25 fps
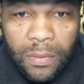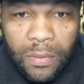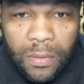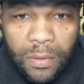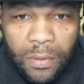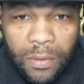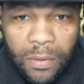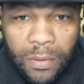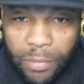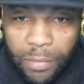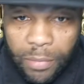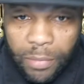
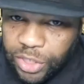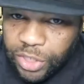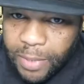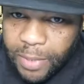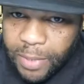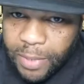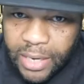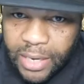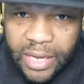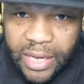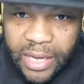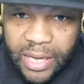But you better
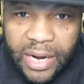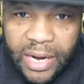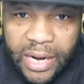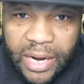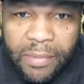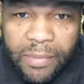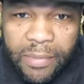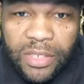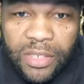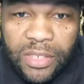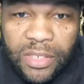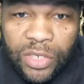get in me
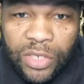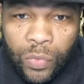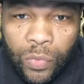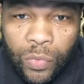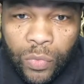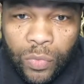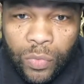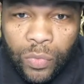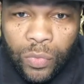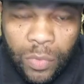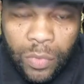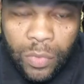soon,
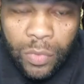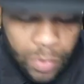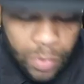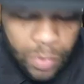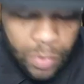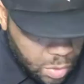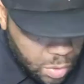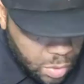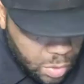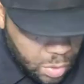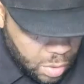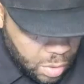
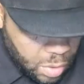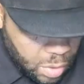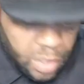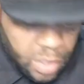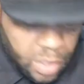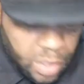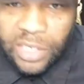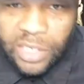cause it's